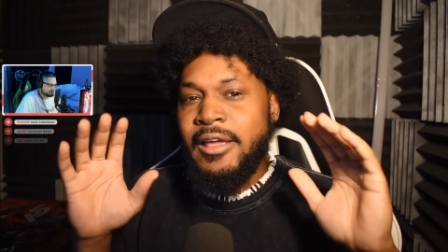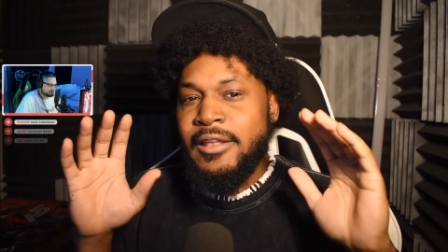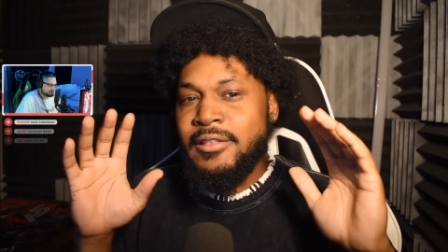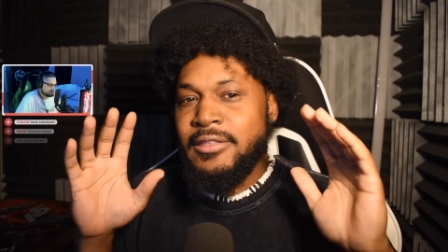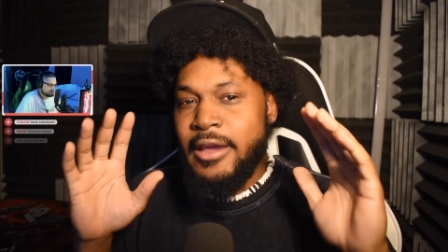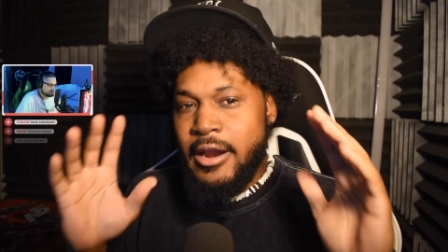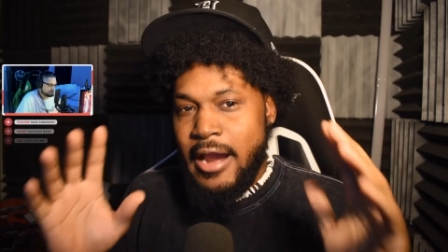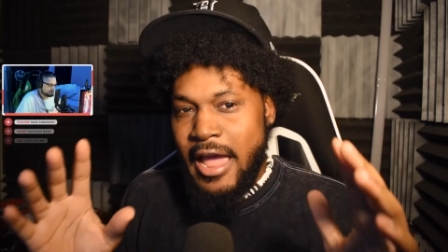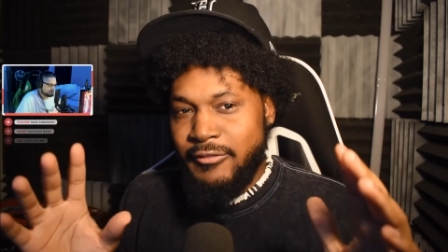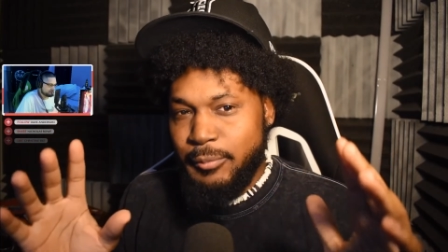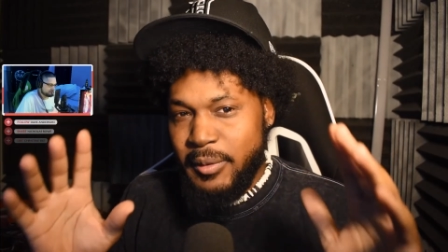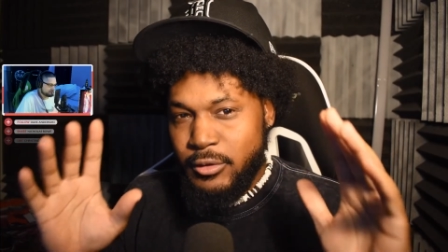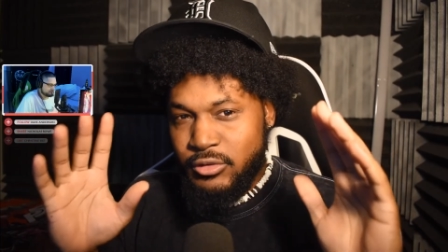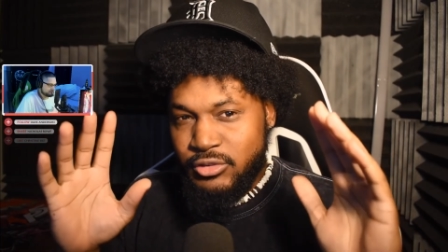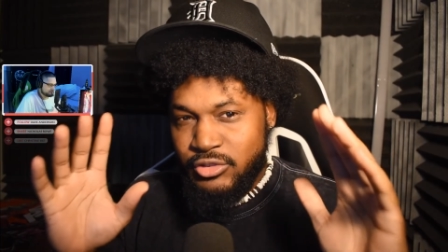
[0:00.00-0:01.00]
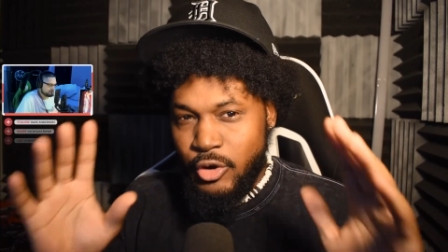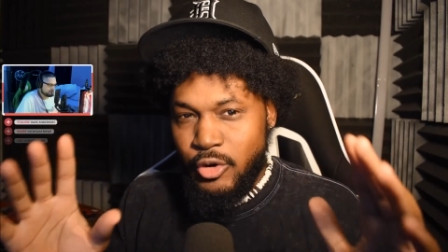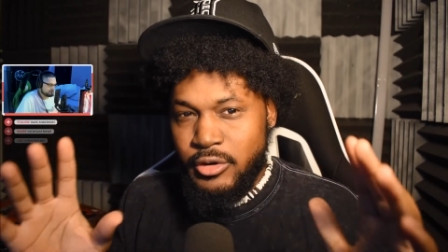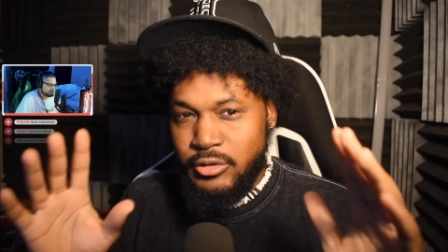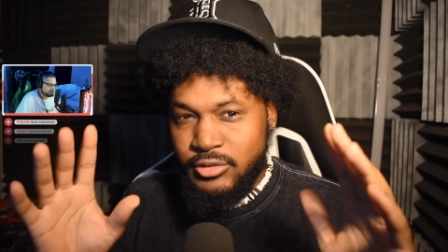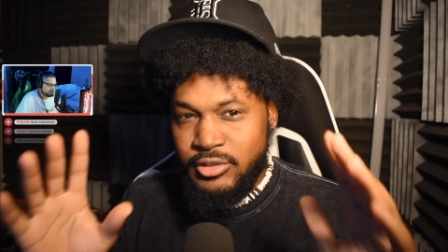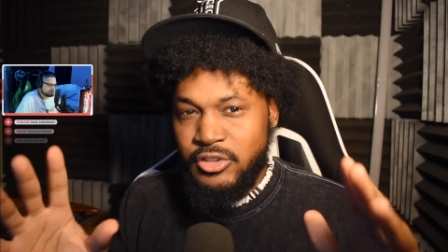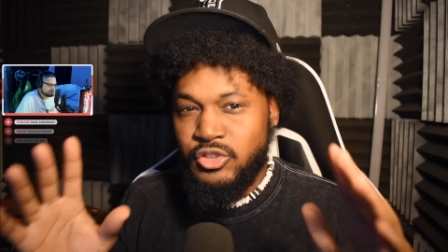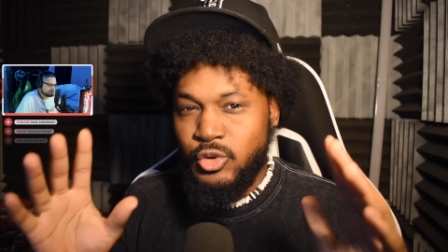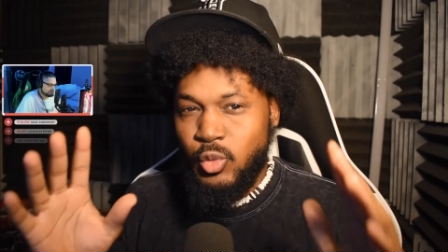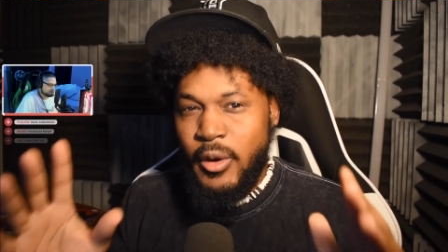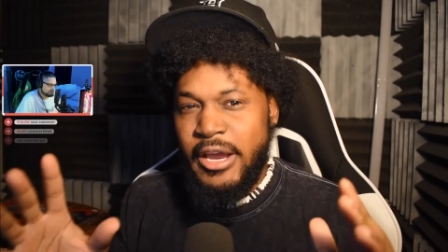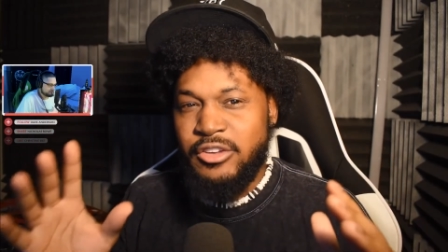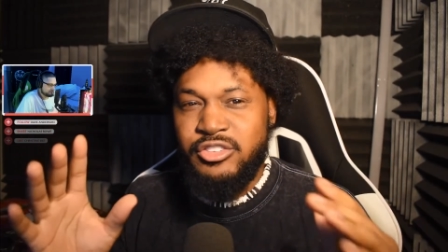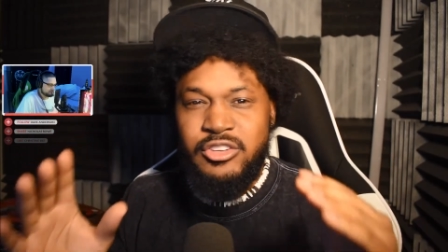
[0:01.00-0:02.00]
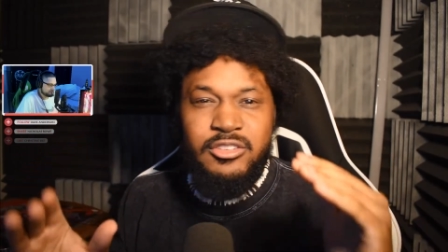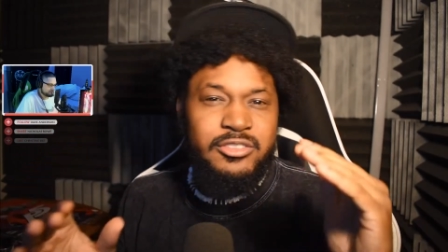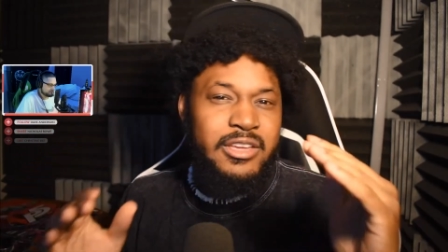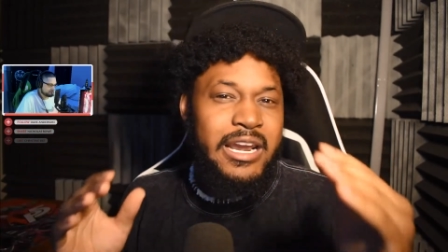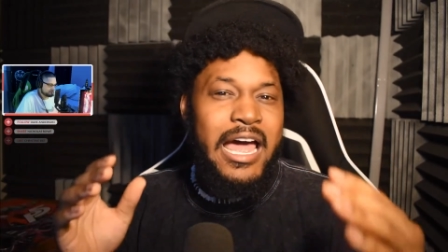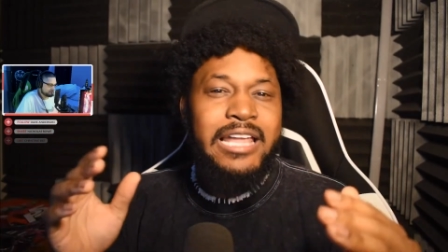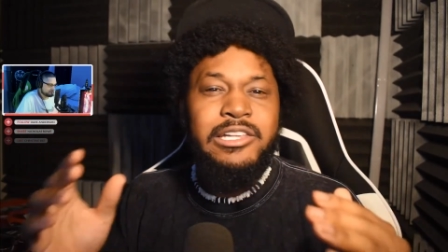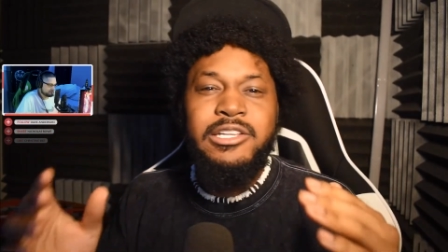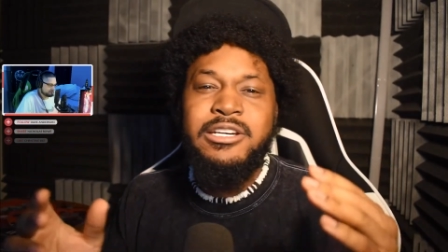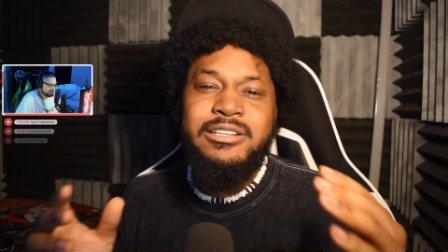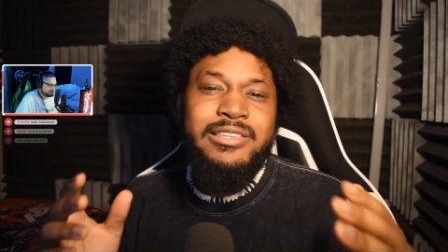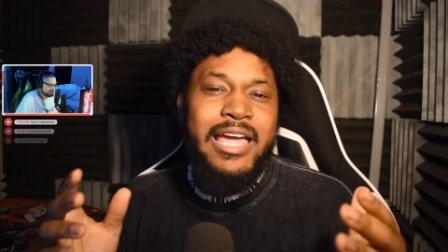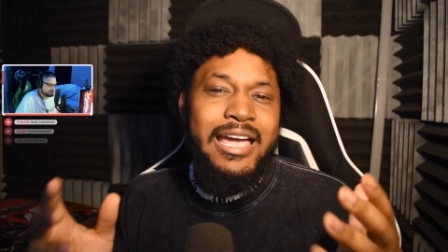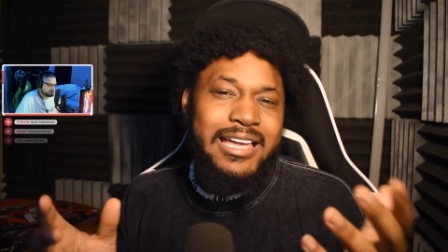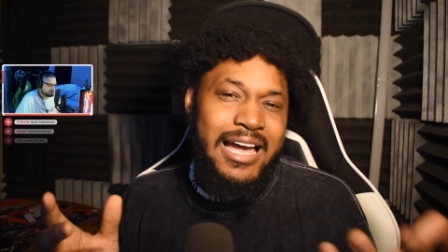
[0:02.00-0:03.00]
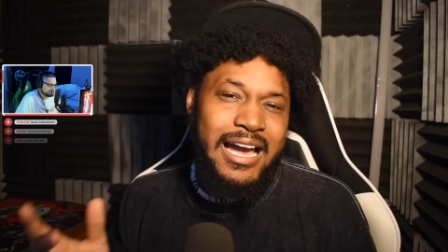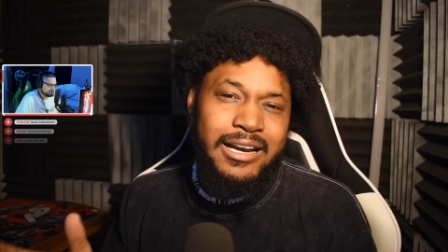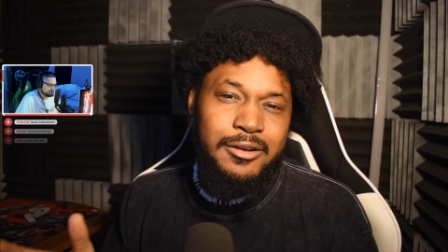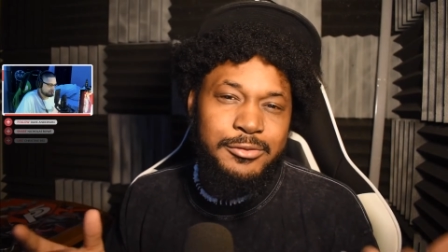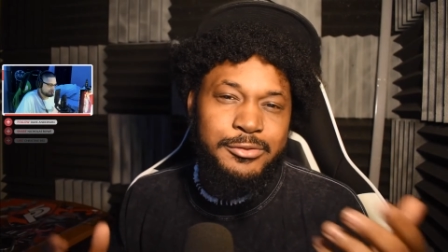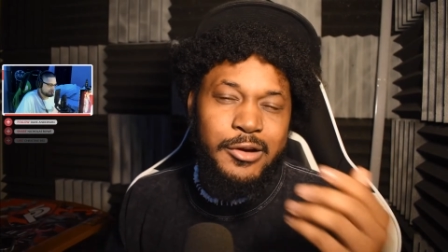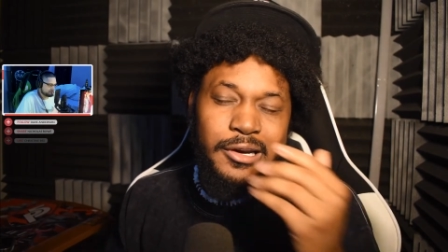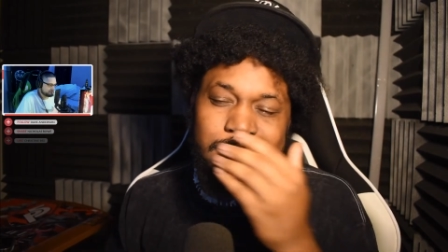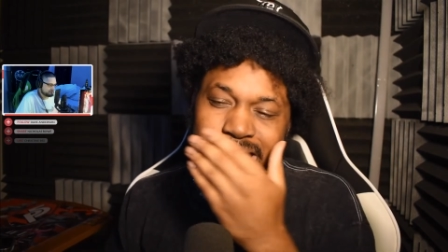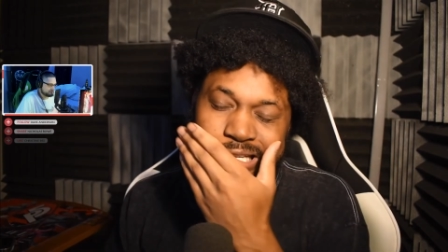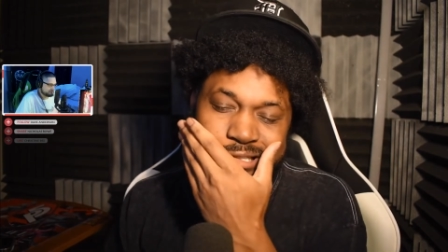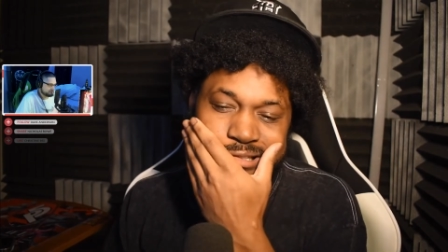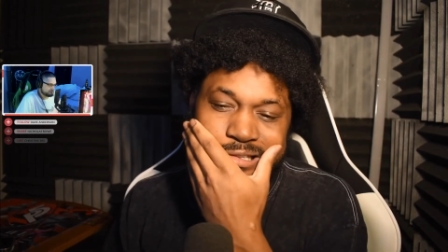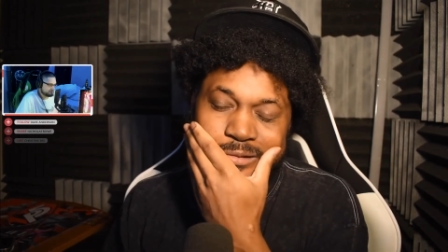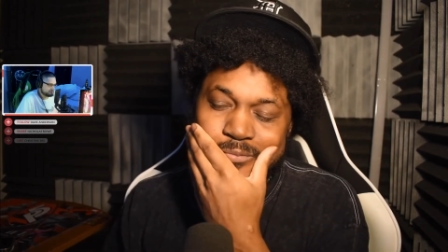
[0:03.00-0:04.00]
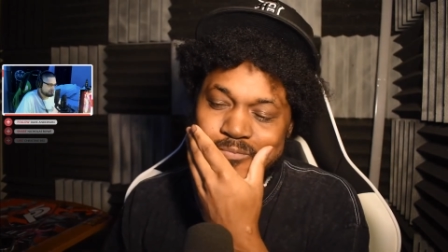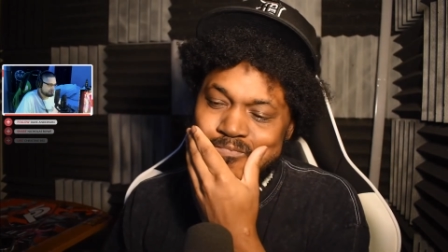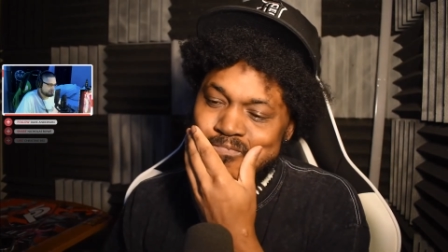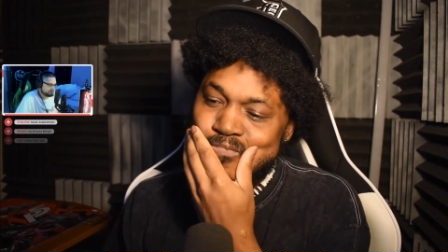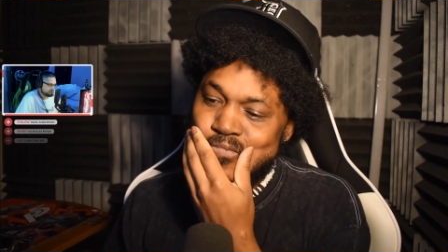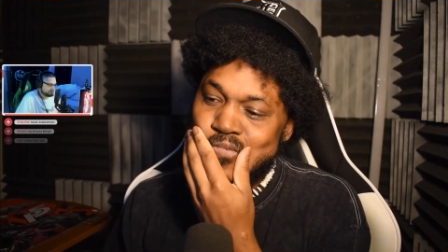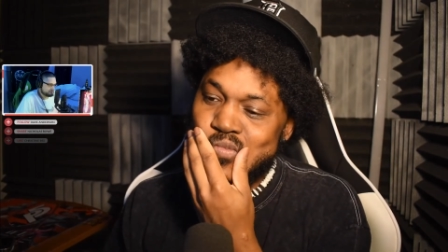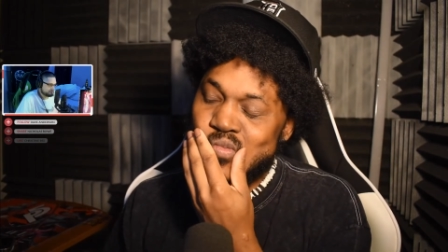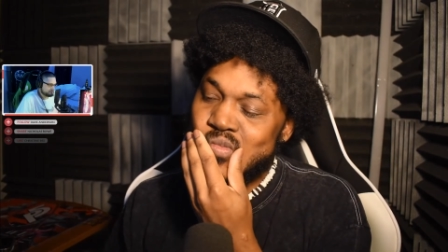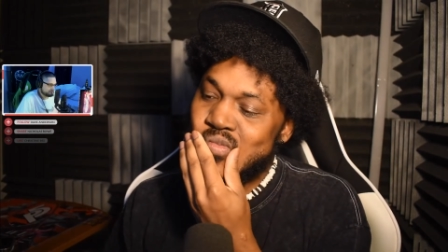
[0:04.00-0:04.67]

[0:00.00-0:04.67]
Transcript: There have been certain situations that I looked at kind of funny. I said,